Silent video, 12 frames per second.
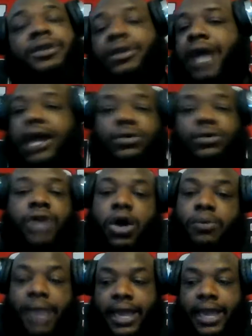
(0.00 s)
I don't
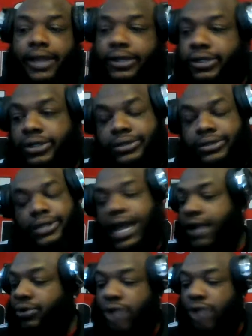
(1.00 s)
know, man.
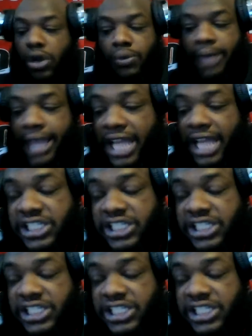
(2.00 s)
I